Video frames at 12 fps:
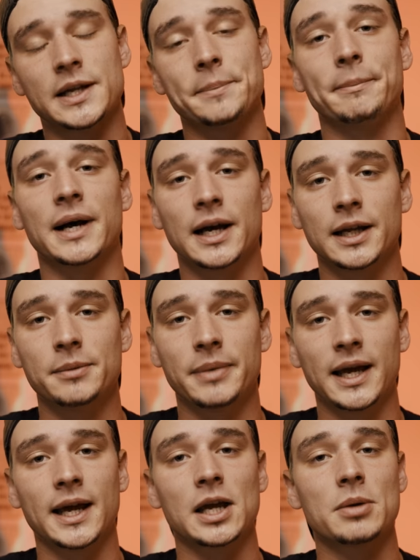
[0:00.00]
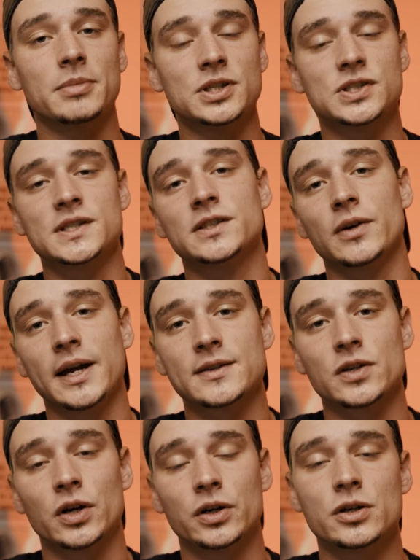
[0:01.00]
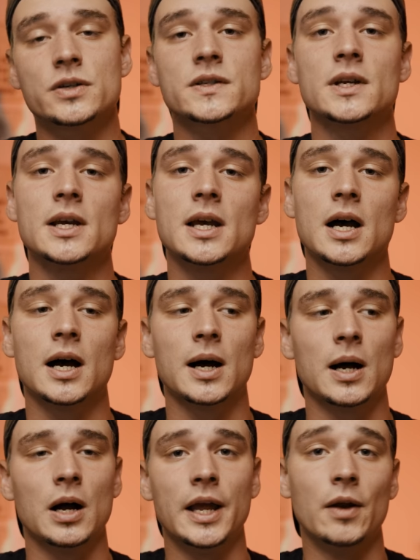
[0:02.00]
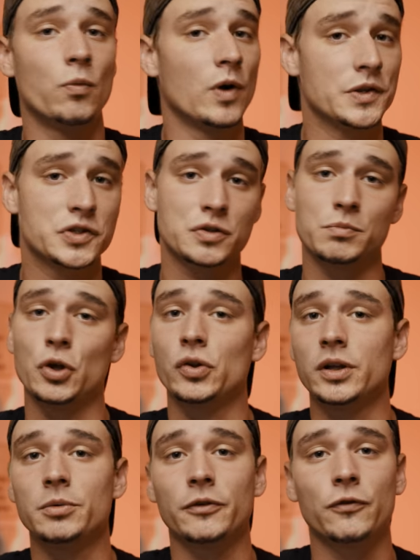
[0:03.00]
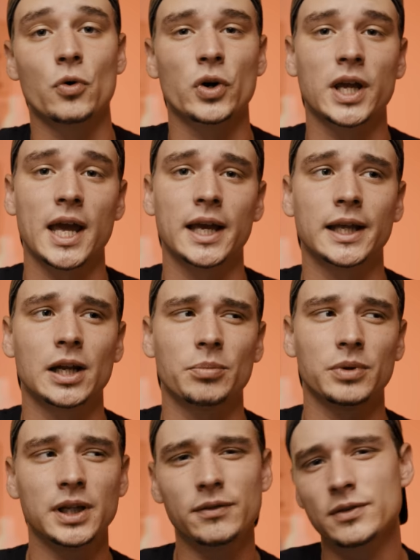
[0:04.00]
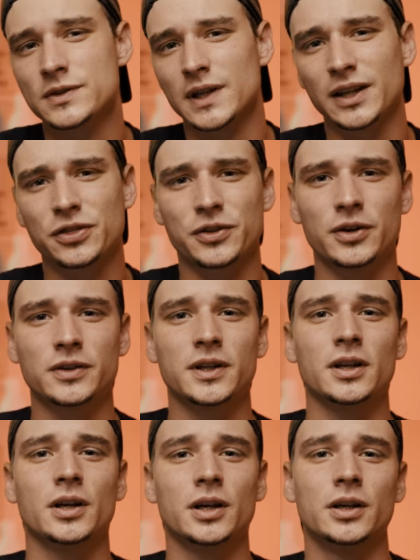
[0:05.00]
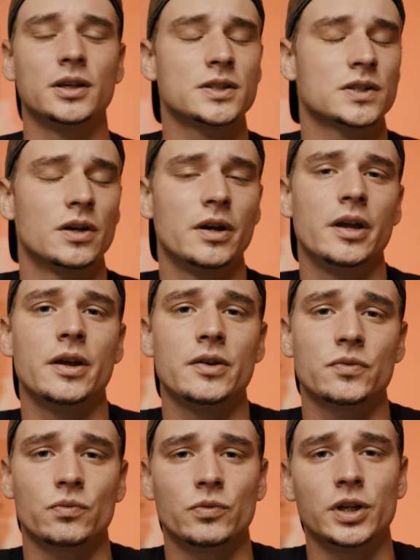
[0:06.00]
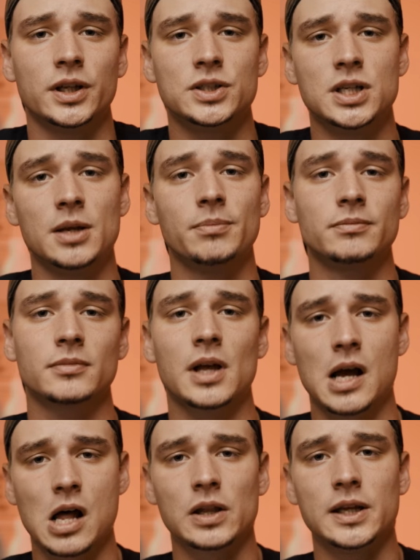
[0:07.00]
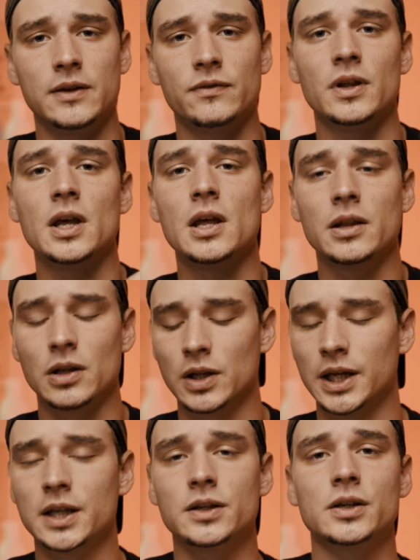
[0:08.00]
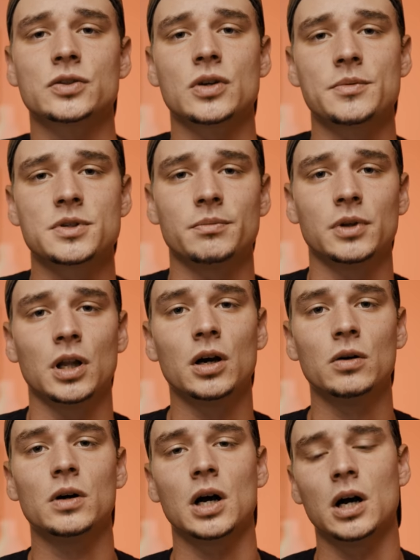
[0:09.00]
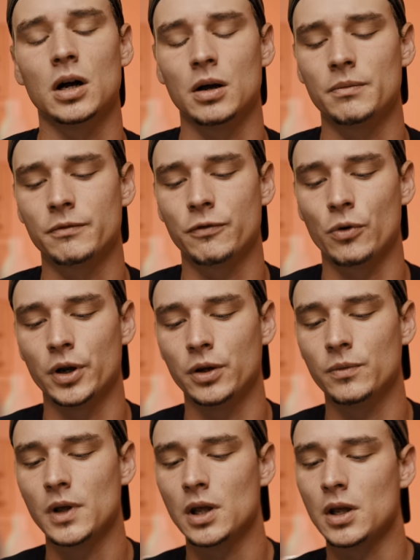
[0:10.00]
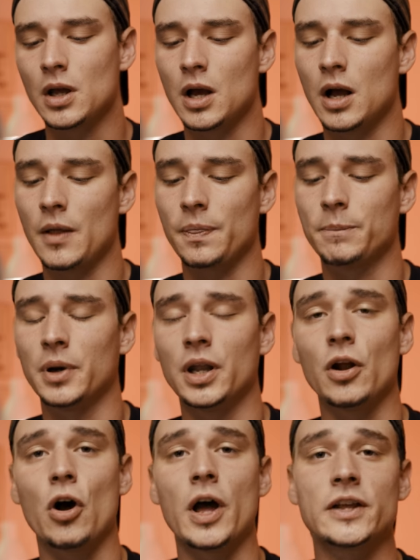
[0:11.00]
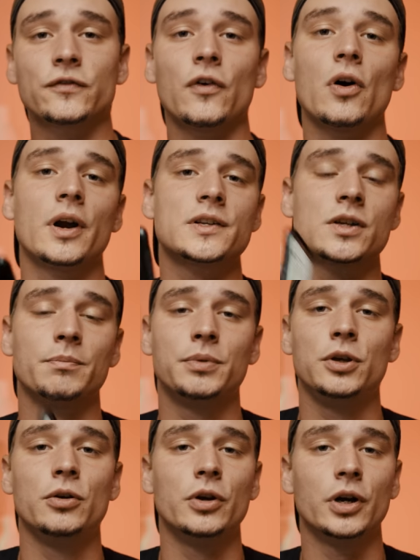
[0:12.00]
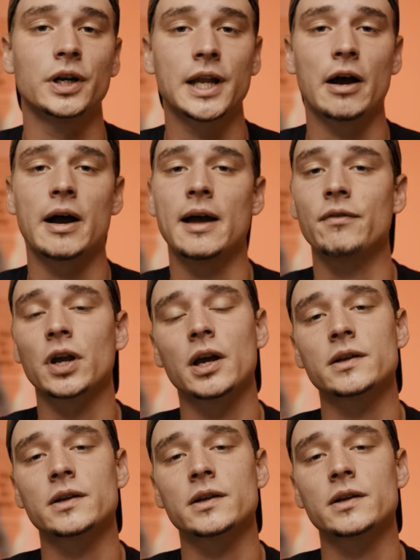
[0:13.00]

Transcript: Sent mine back, but she still has hers. It runs smoothly with 4K, and I believe it was like 1300. So it is really cheap. I'll leave the link in the description below for you. But as far as computer, now I have a